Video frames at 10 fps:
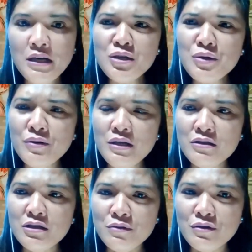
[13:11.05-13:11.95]
So in
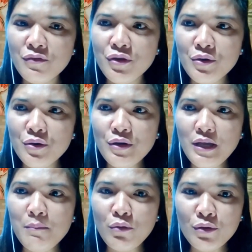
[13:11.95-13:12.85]
terms of your
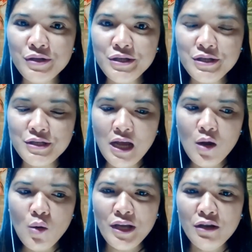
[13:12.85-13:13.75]
employees,
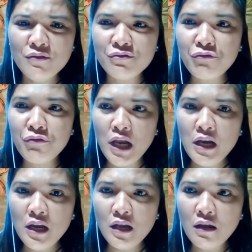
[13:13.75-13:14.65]
what kind of
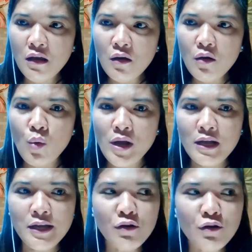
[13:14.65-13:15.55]
training or what
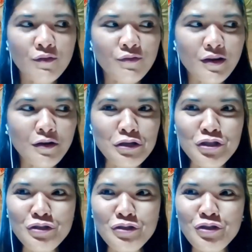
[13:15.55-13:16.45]
kind of
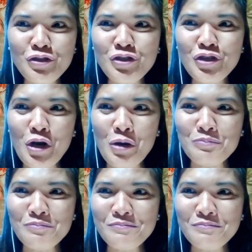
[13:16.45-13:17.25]
job